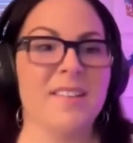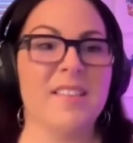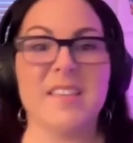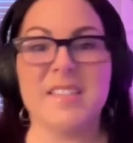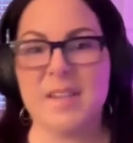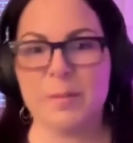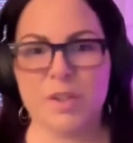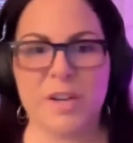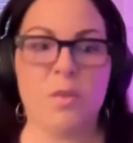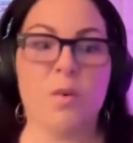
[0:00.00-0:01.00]
the
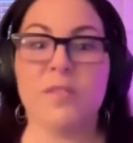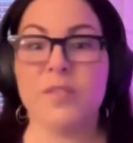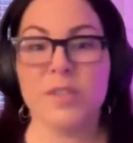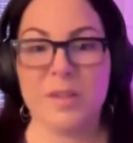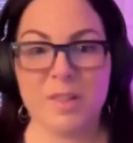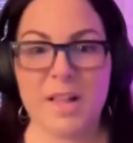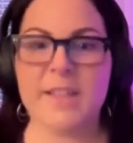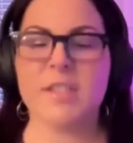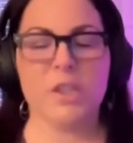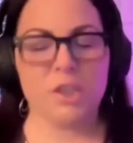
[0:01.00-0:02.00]
assumption, or for some
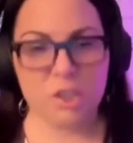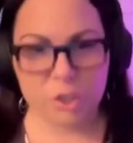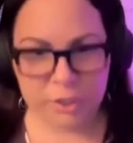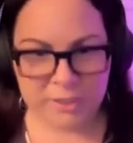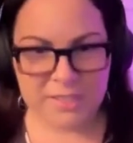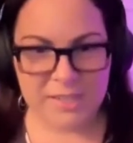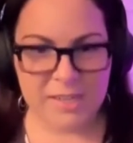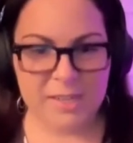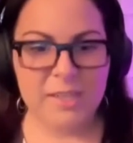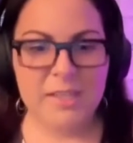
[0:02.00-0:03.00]
clients, the
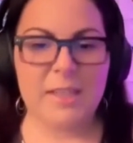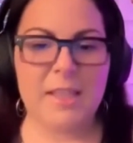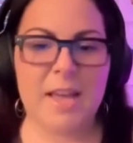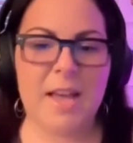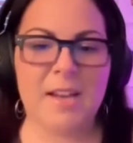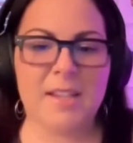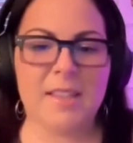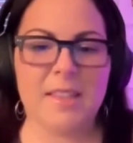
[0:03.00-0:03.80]
certainty that